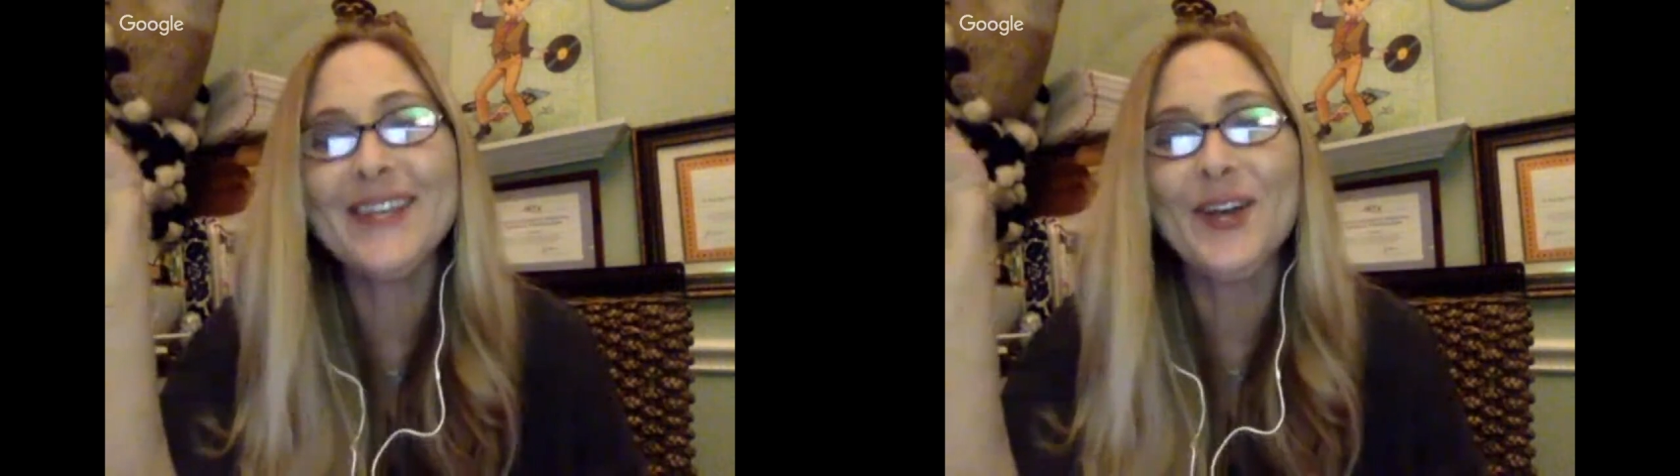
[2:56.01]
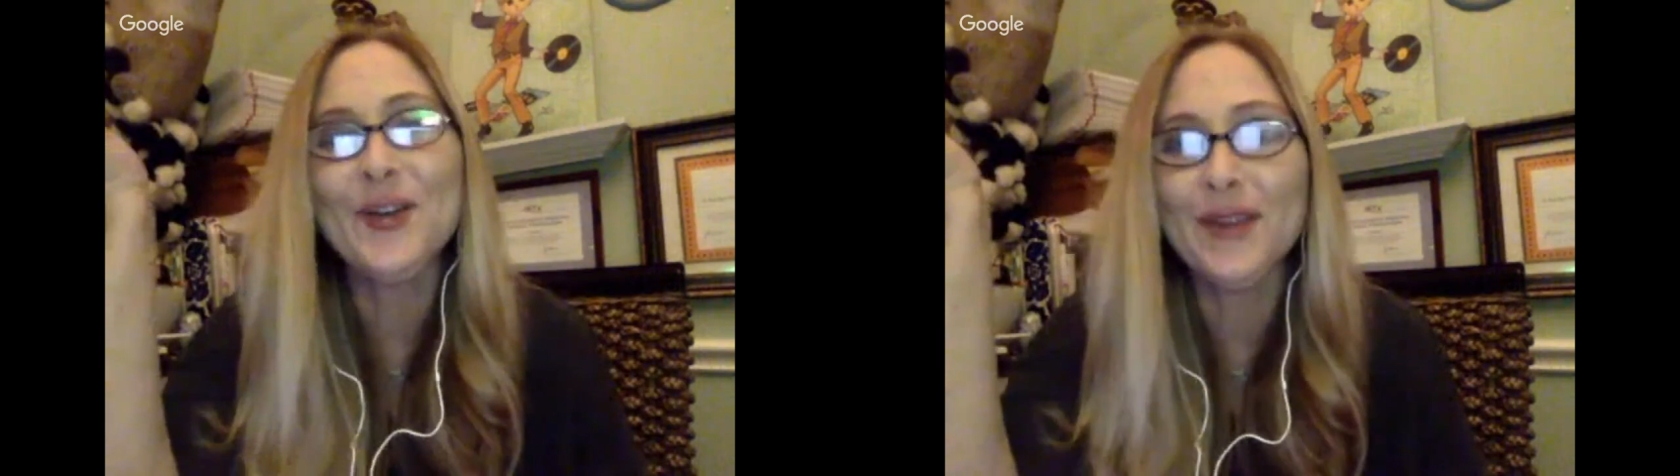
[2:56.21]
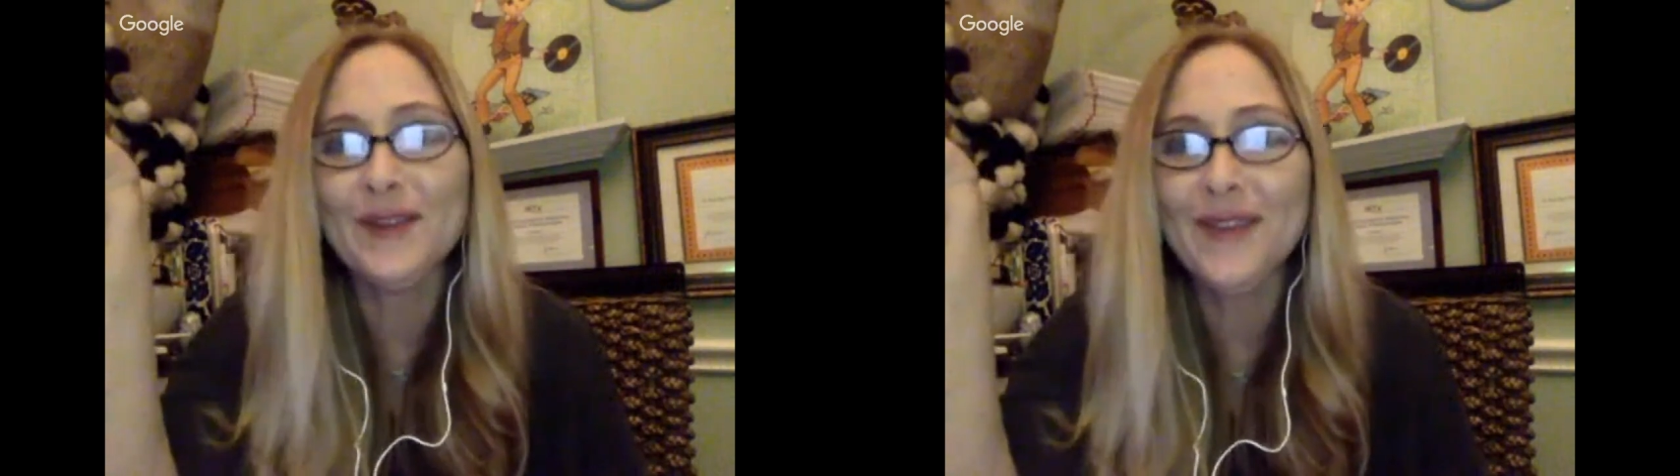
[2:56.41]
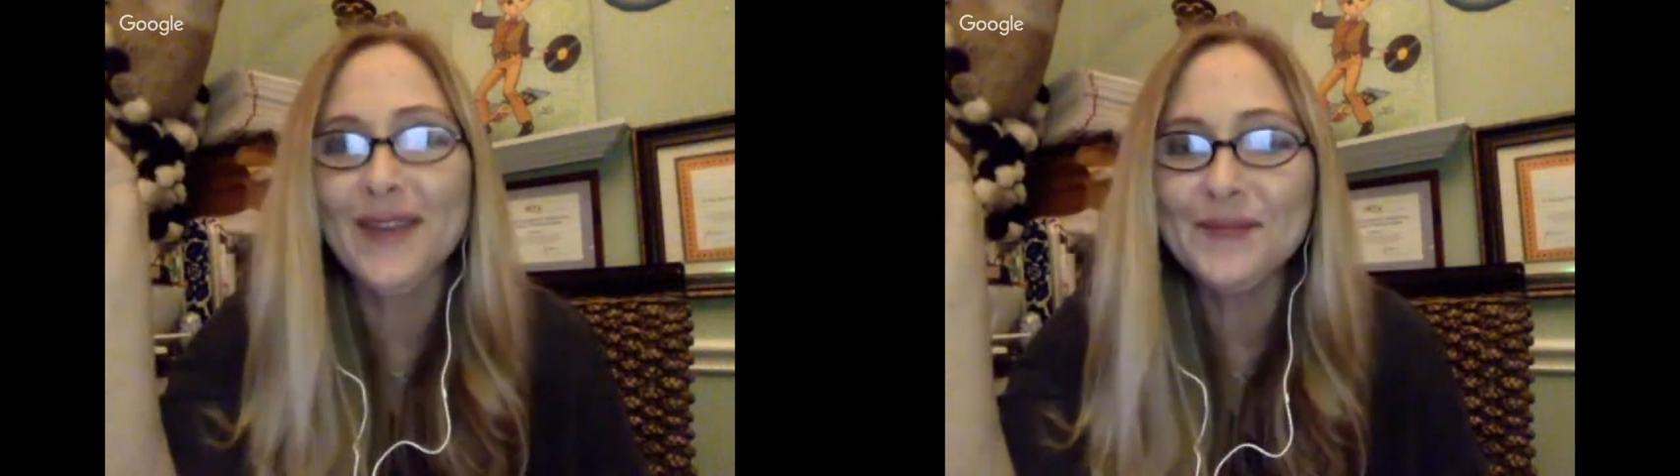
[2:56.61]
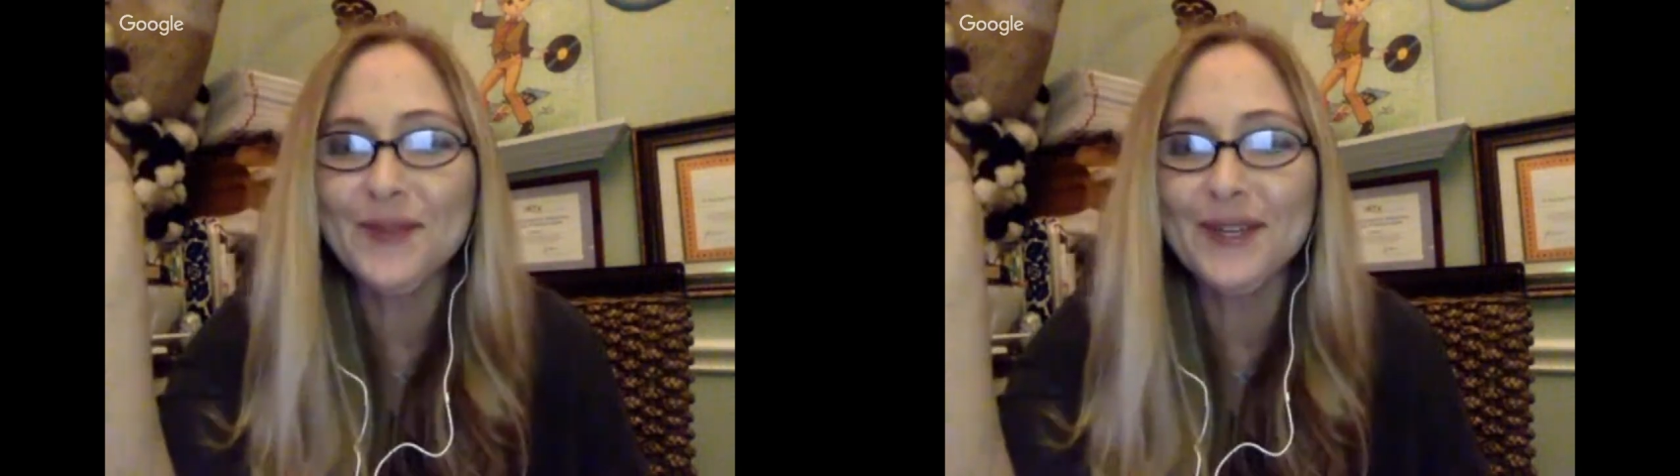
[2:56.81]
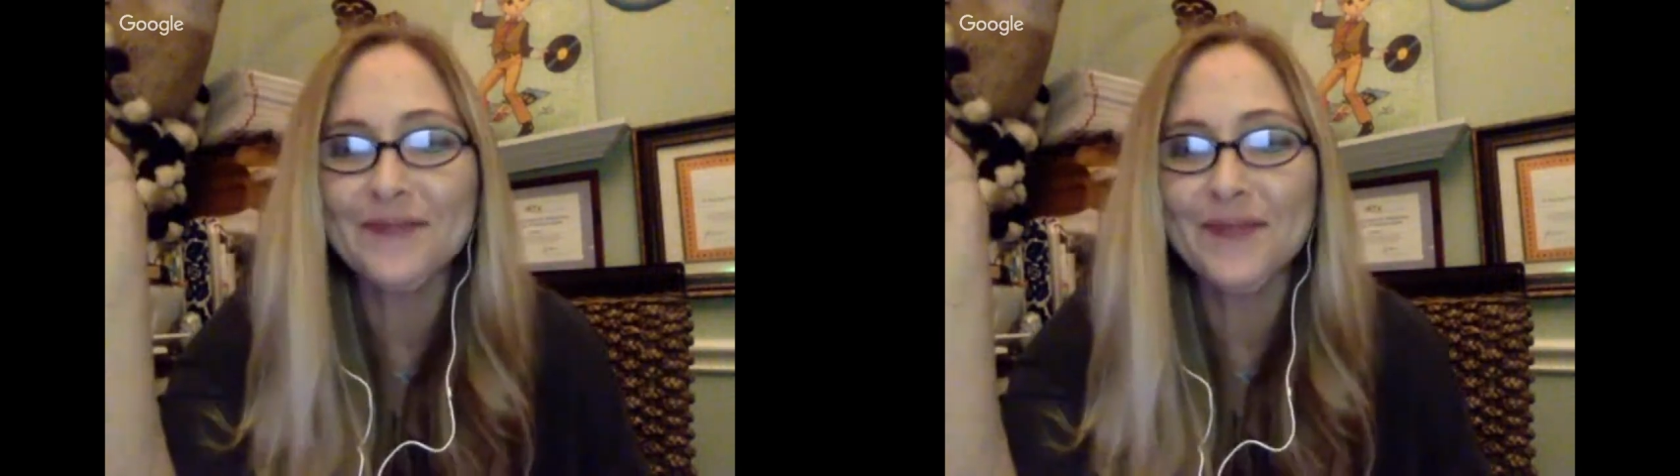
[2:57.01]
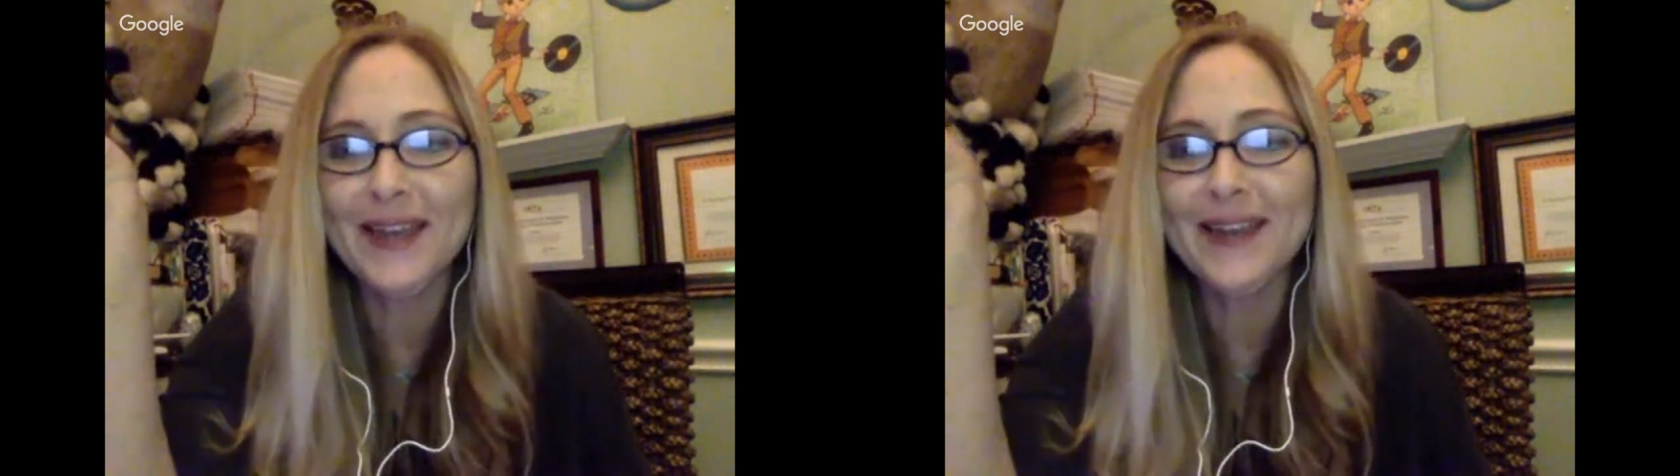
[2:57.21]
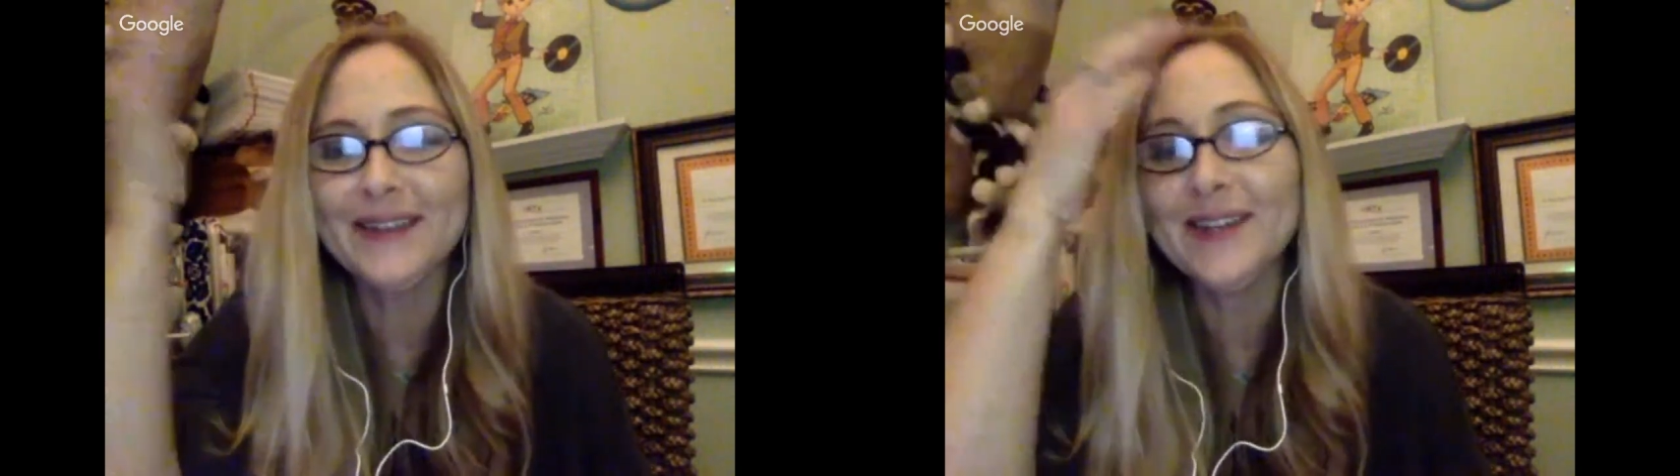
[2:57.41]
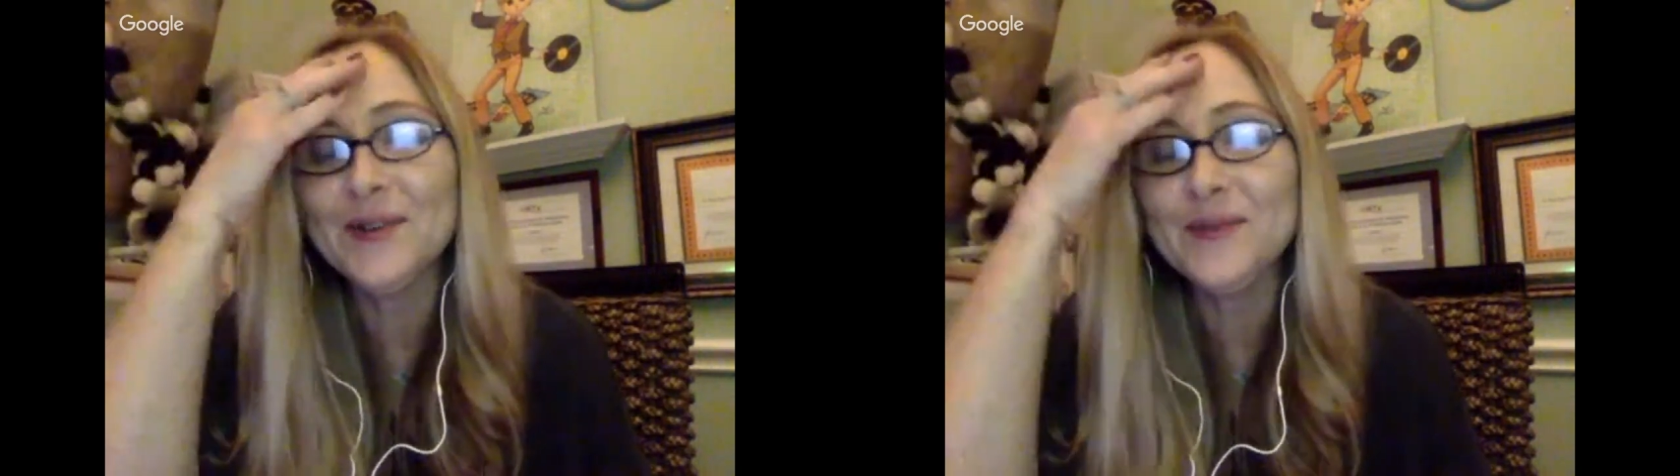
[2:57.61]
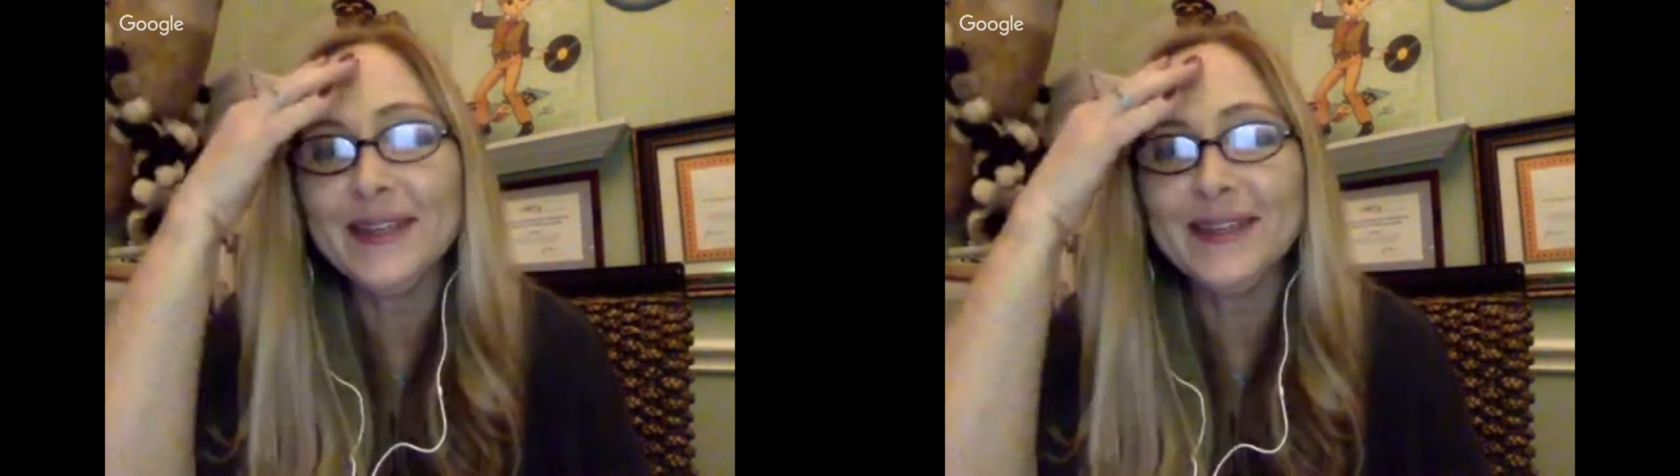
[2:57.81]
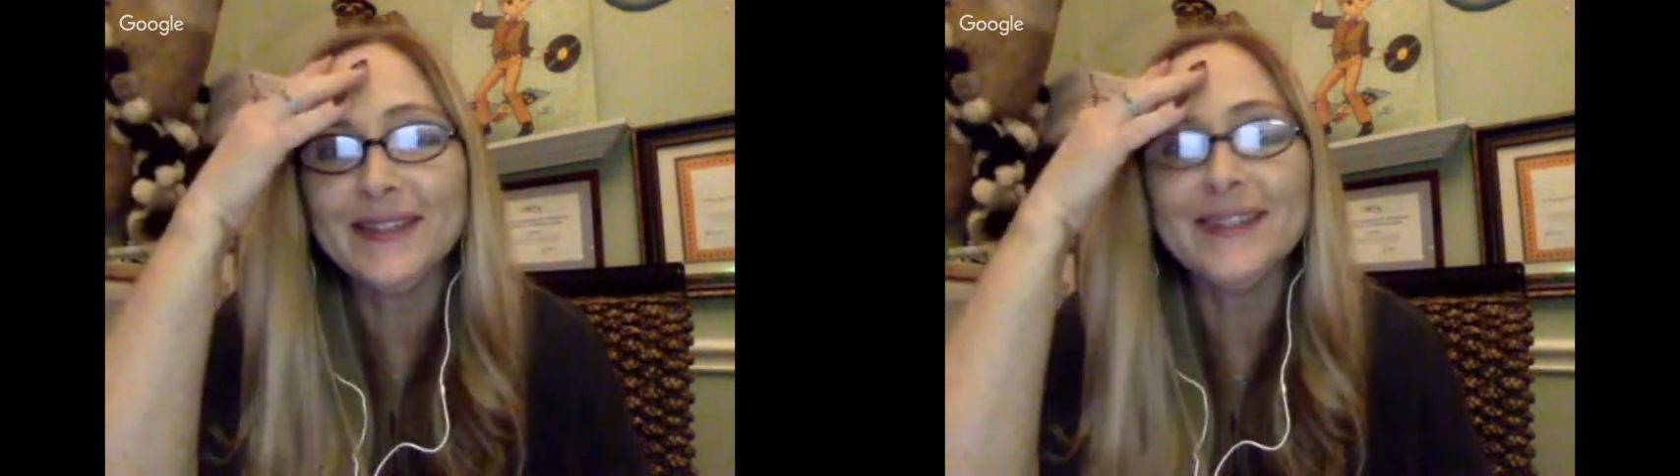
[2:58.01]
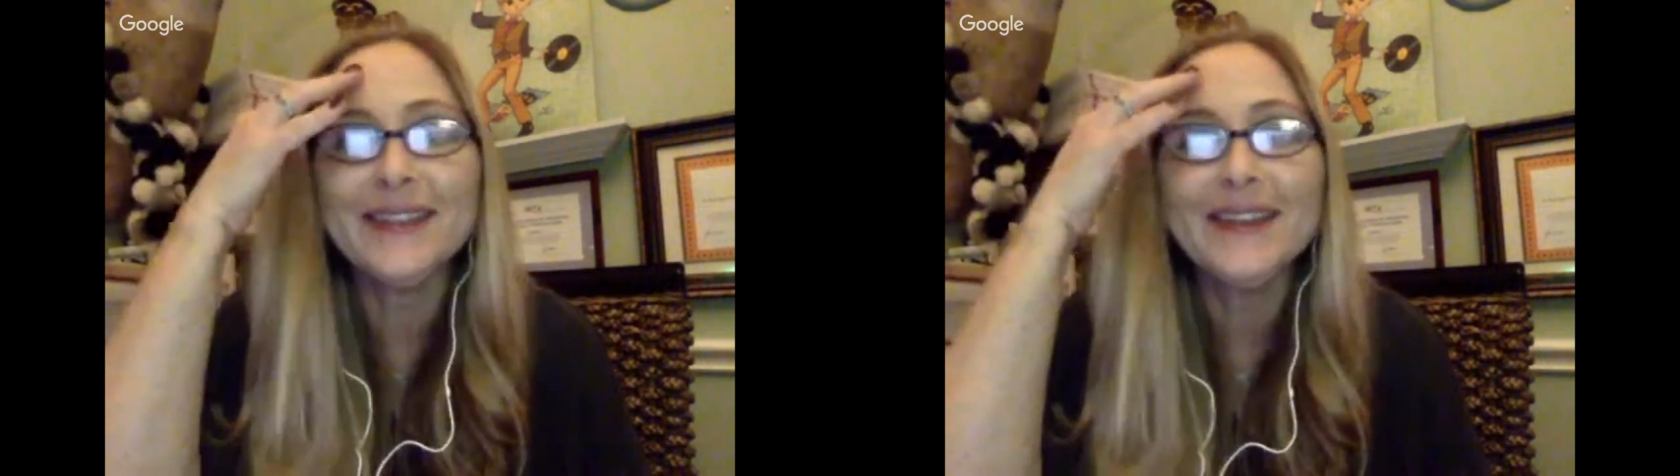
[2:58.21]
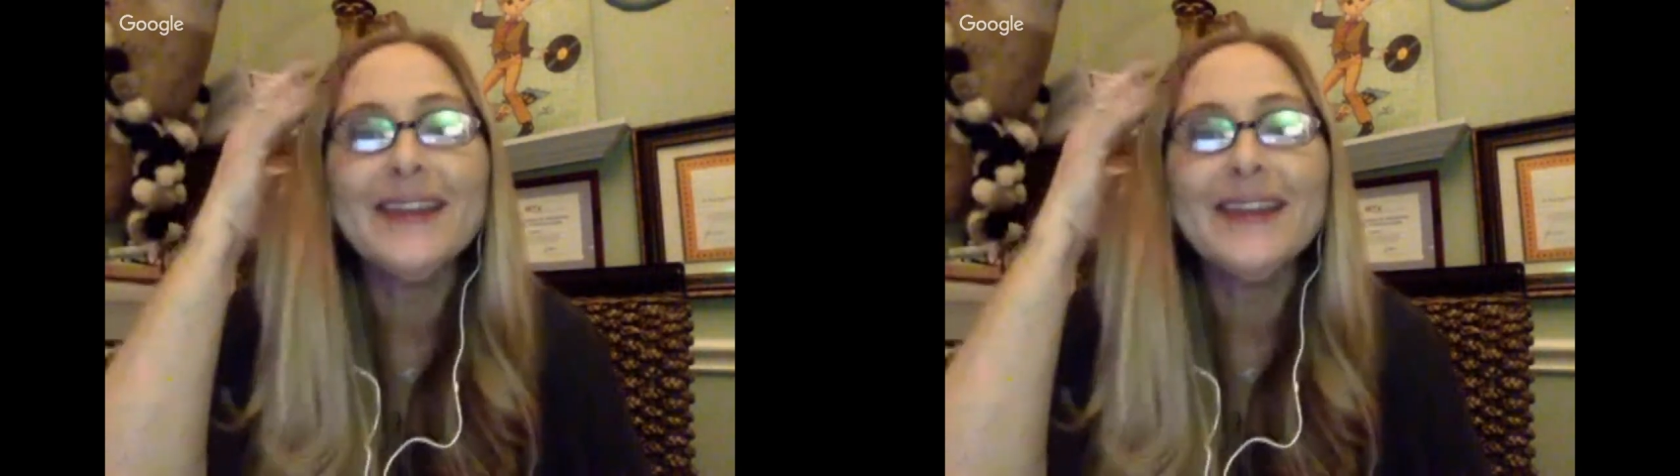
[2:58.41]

on my Facebook page. Oh my goodness.